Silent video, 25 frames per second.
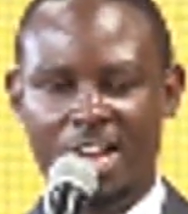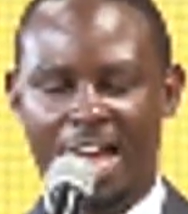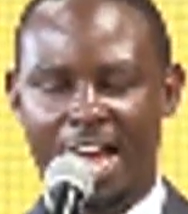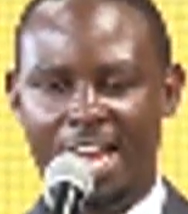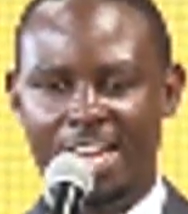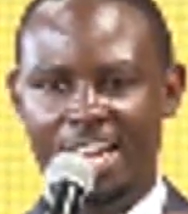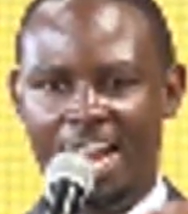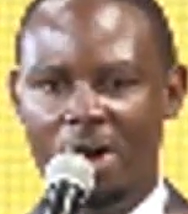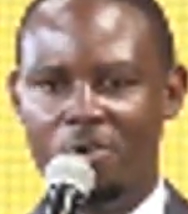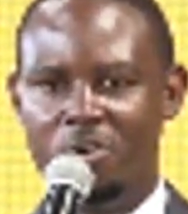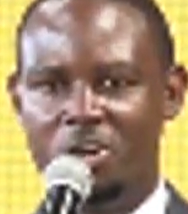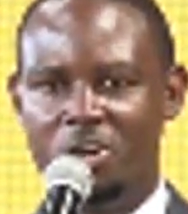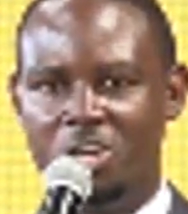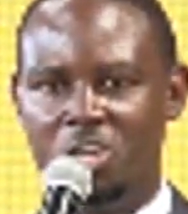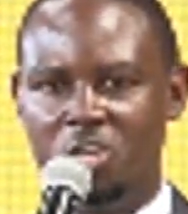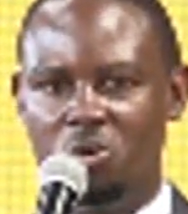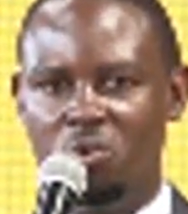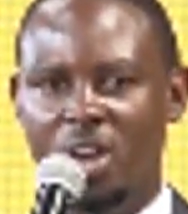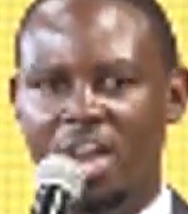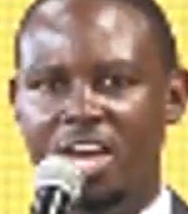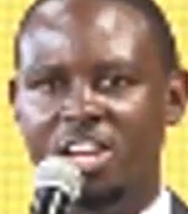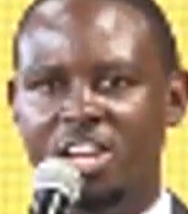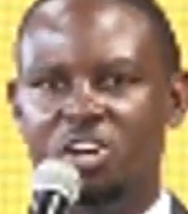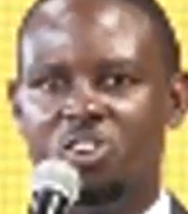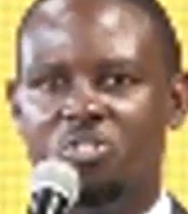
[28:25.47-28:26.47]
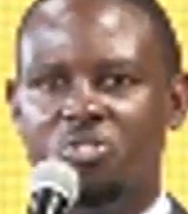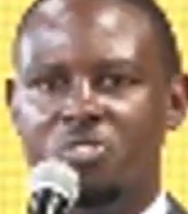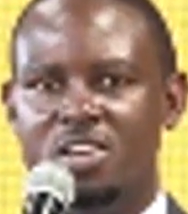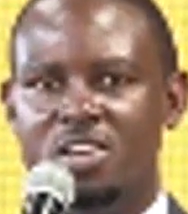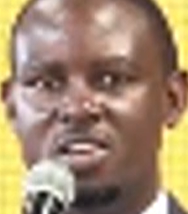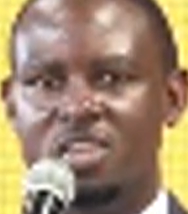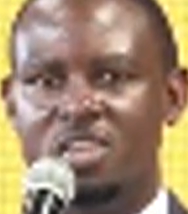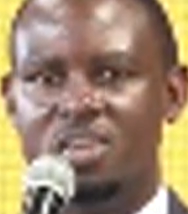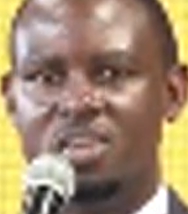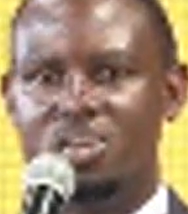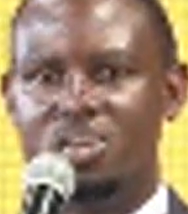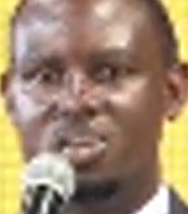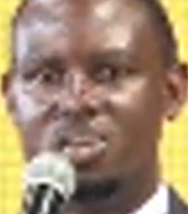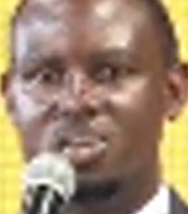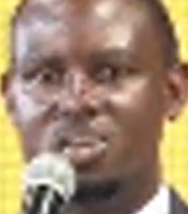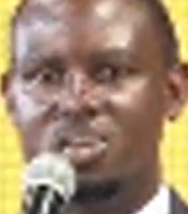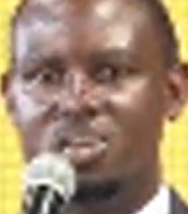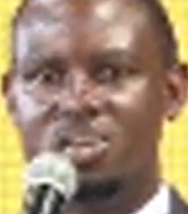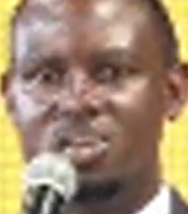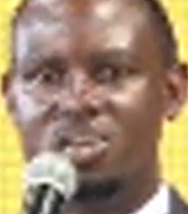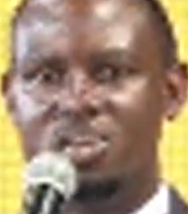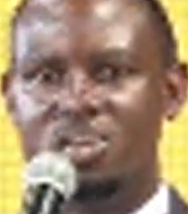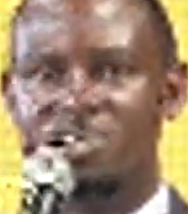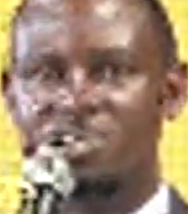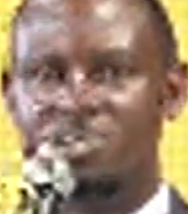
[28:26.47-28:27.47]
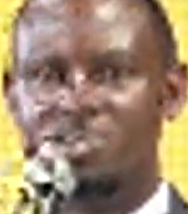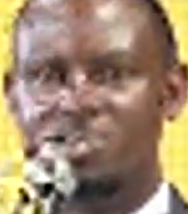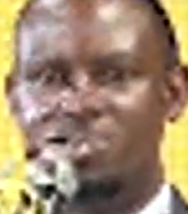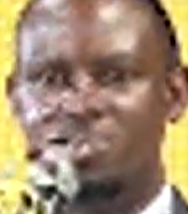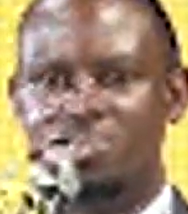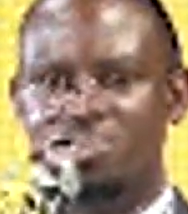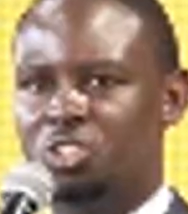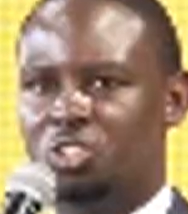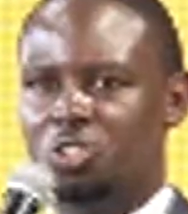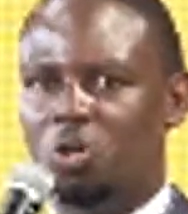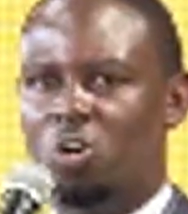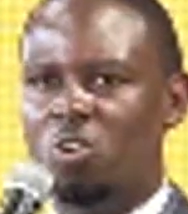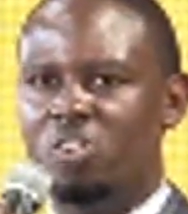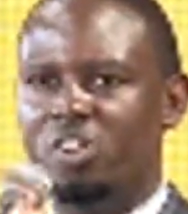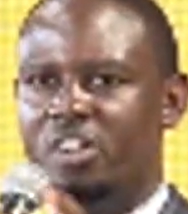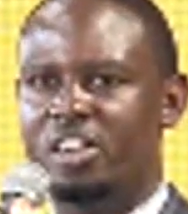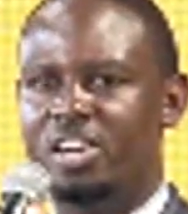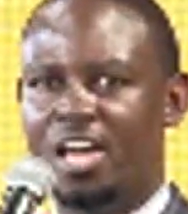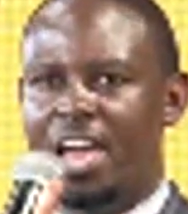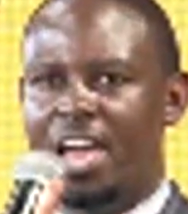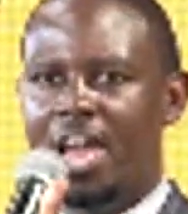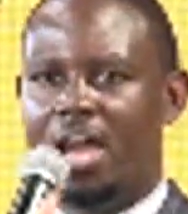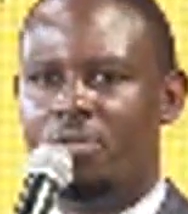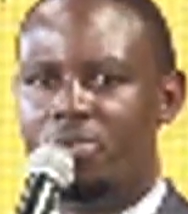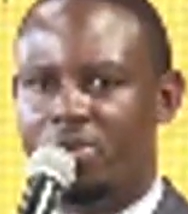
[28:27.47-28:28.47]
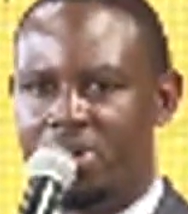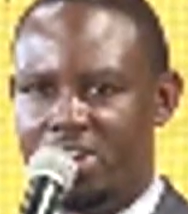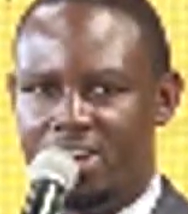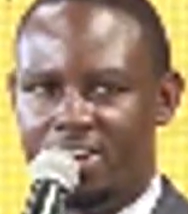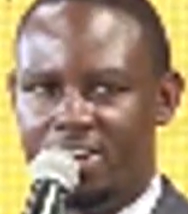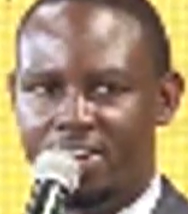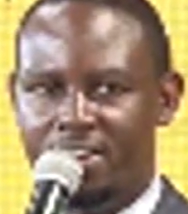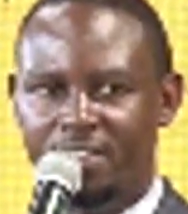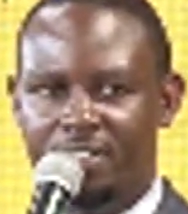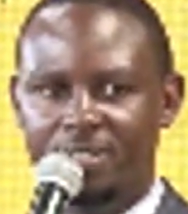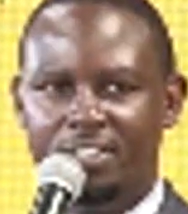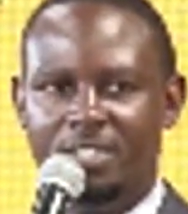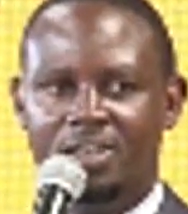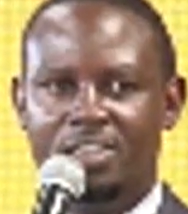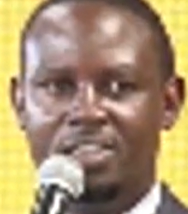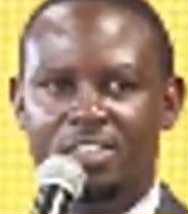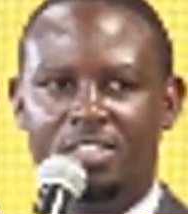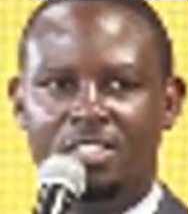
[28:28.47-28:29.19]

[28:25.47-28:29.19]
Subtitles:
or allowing you entry into a certain area,